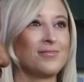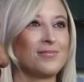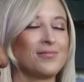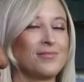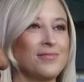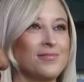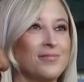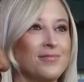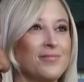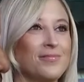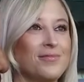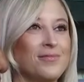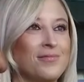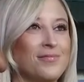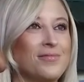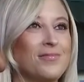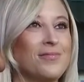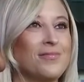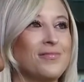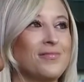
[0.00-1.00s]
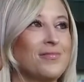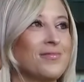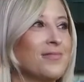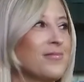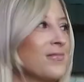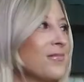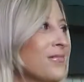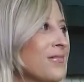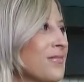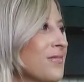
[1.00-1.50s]

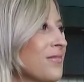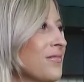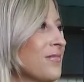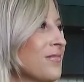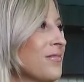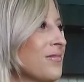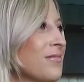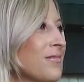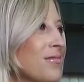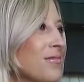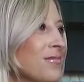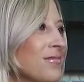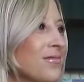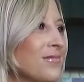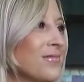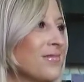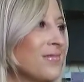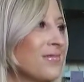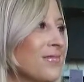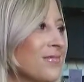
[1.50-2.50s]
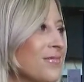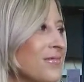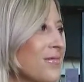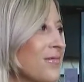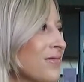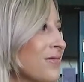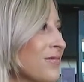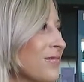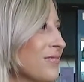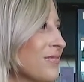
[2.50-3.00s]

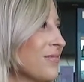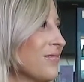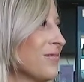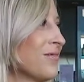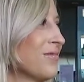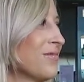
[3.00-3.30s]
This person isn't speaking.